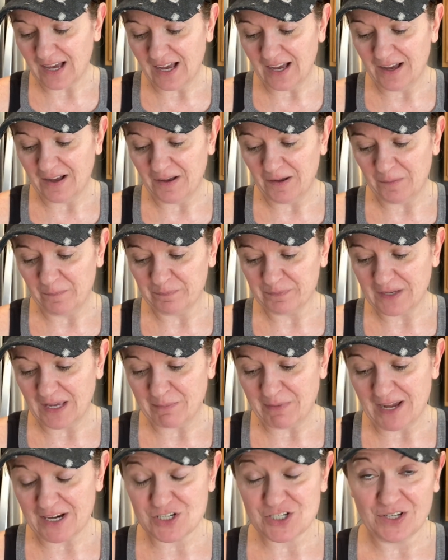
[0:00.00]
I'm
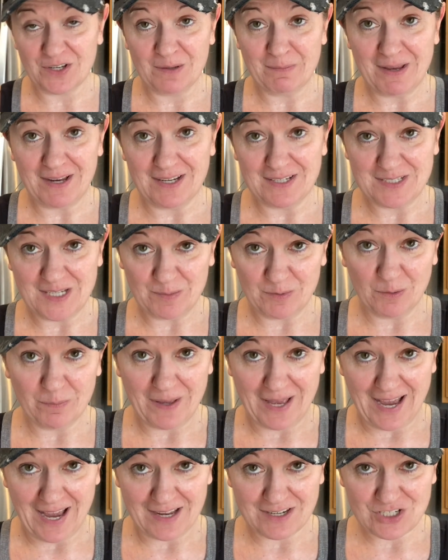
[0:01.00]
actually gonna make a double
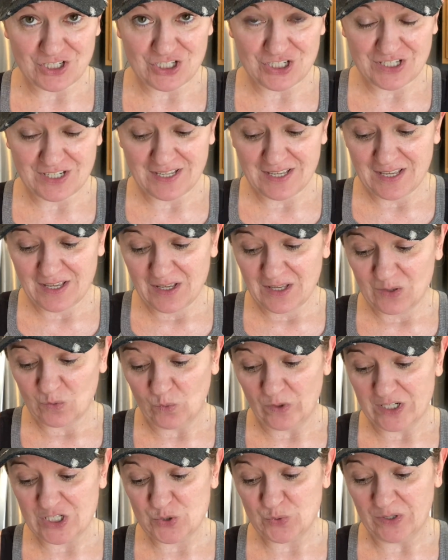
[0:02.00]
batch,
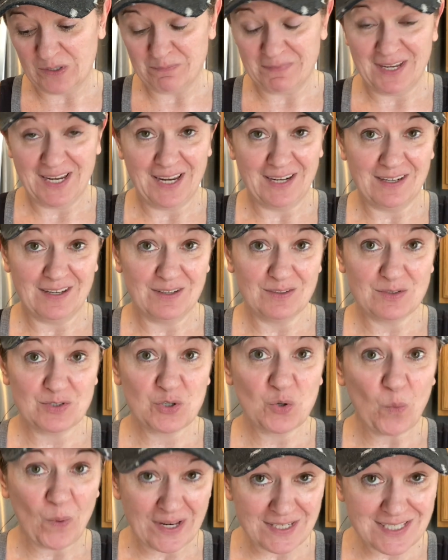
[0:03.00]
which would mean
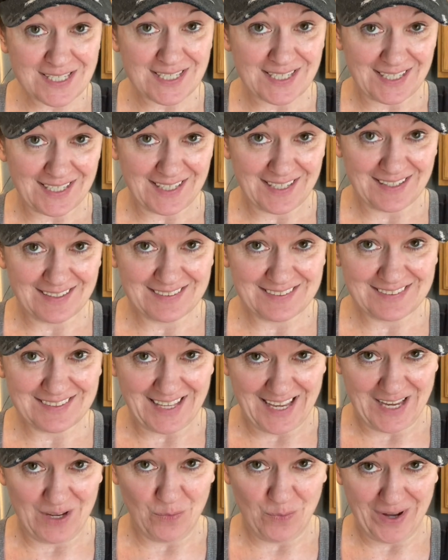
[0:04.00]
20
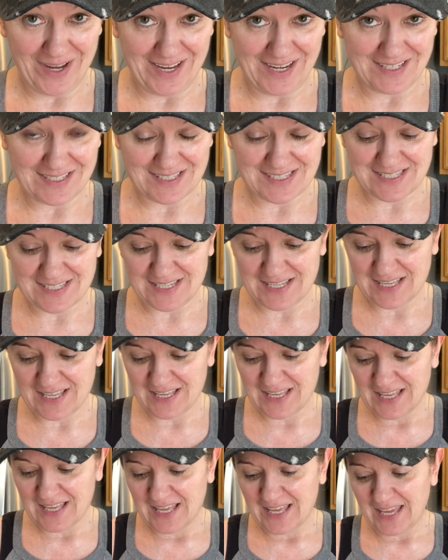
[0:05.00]
egg whites.
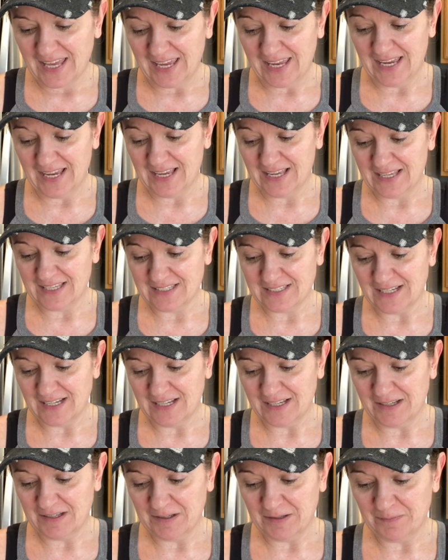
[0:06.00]
And
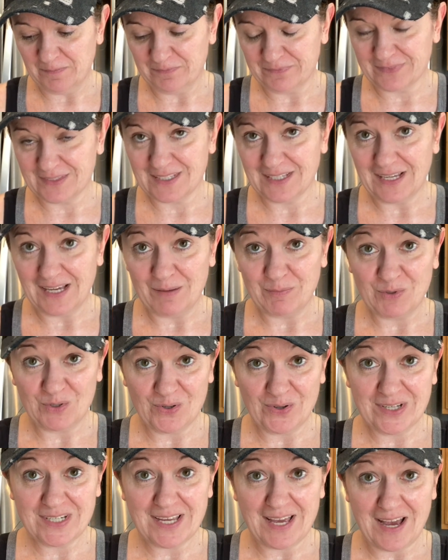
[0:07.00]
I'm
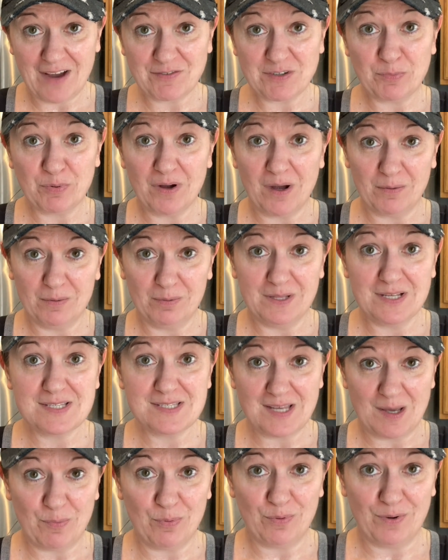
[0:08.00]
going to have to probably
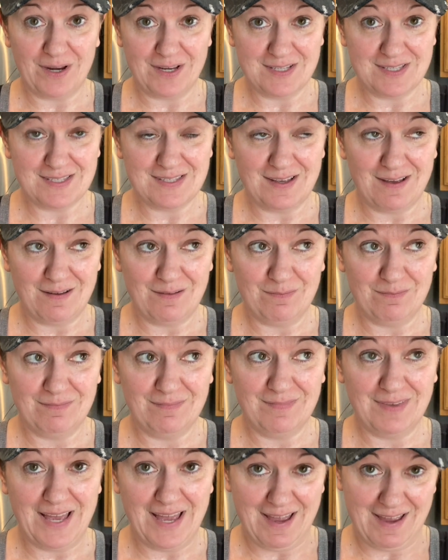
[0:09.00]
separate some
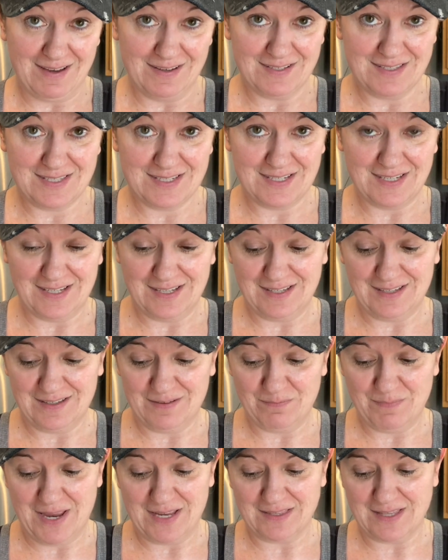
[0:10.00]
eggs to
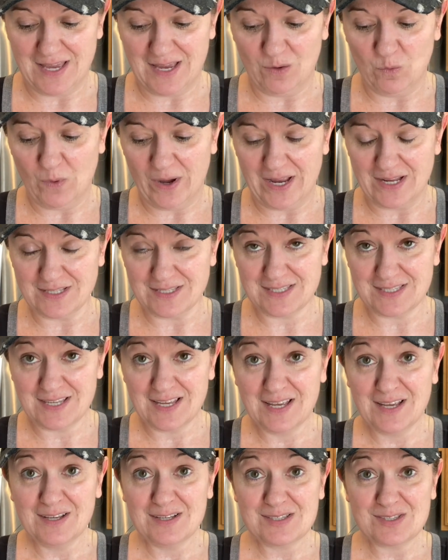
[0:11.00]
make the egg whites,
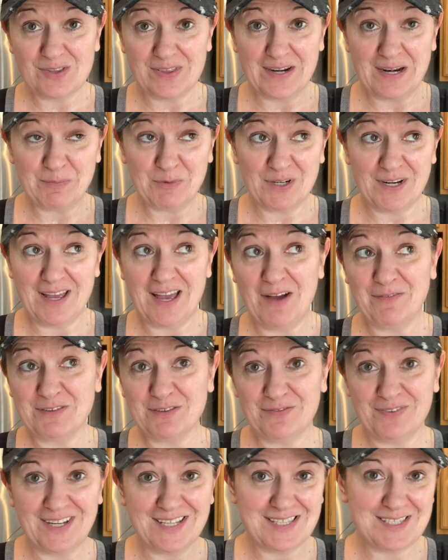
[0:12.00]
so that I'm gonna have to
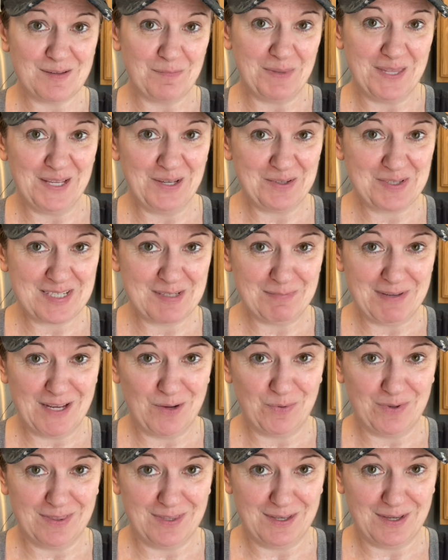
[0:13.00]
find something else to make
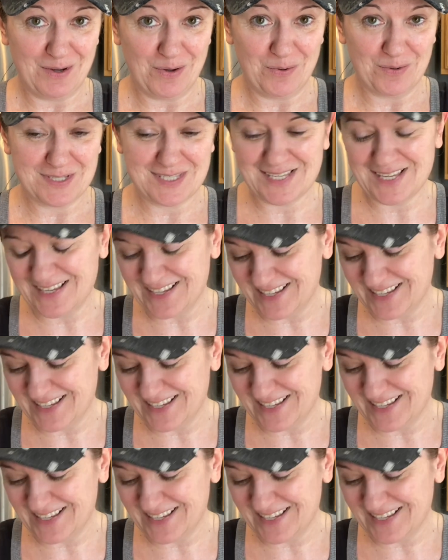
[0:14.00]
with the yolks.